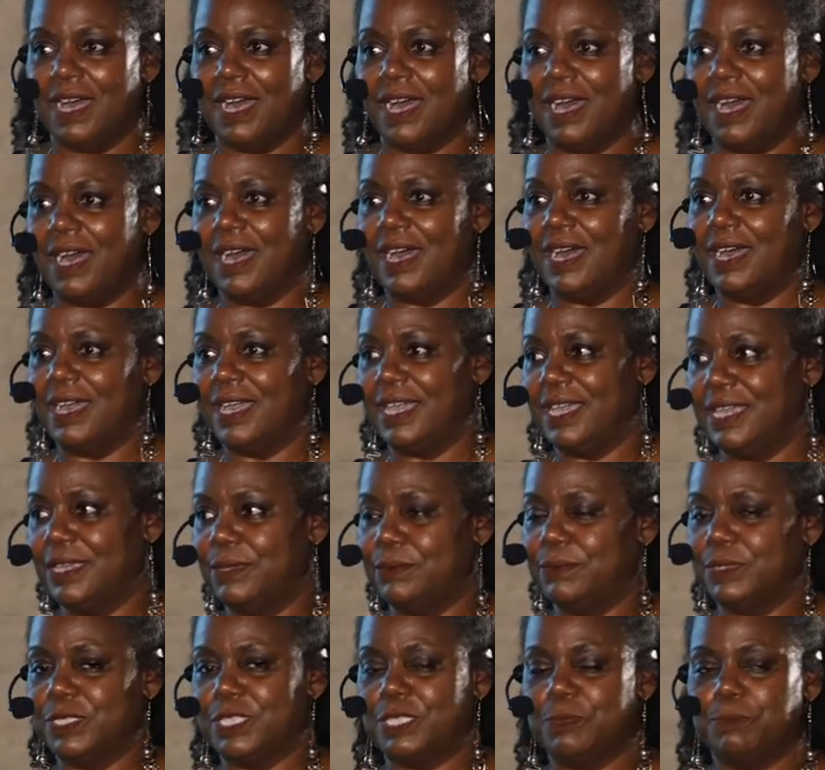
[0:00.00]
I
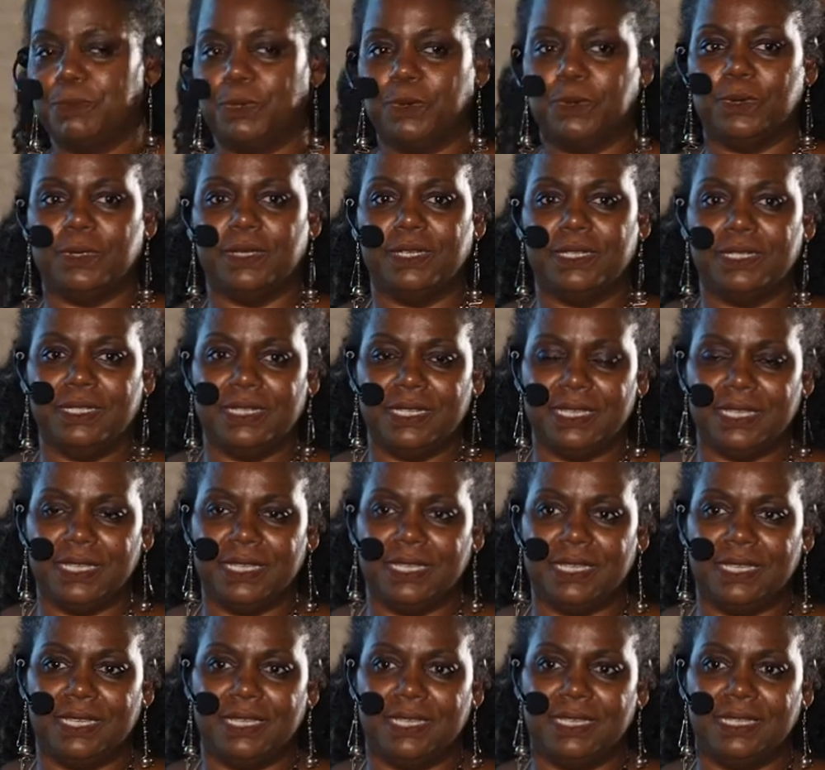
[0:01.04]
was born
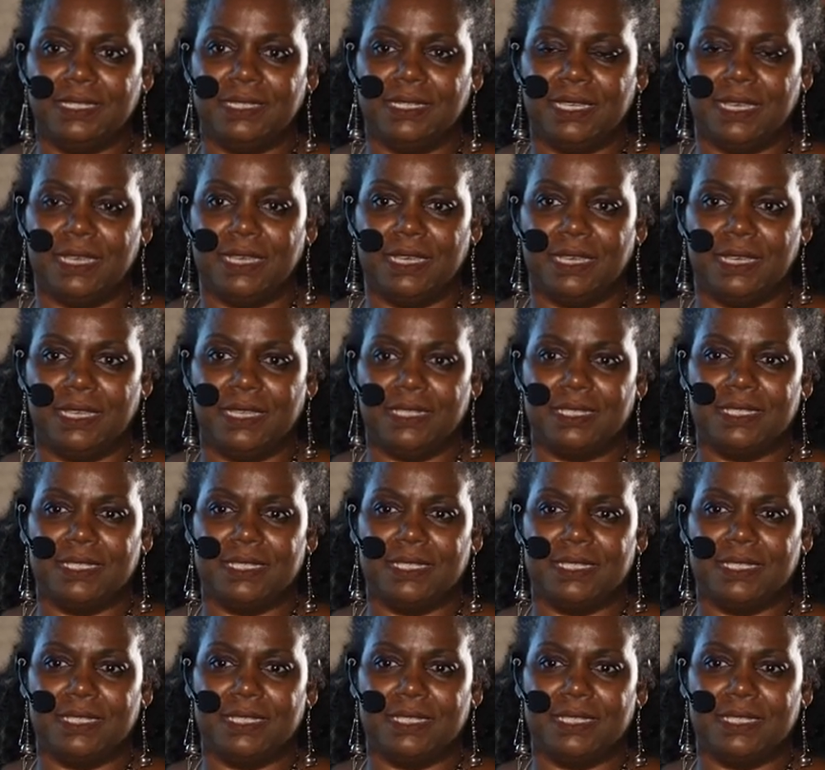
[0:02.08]
in uh,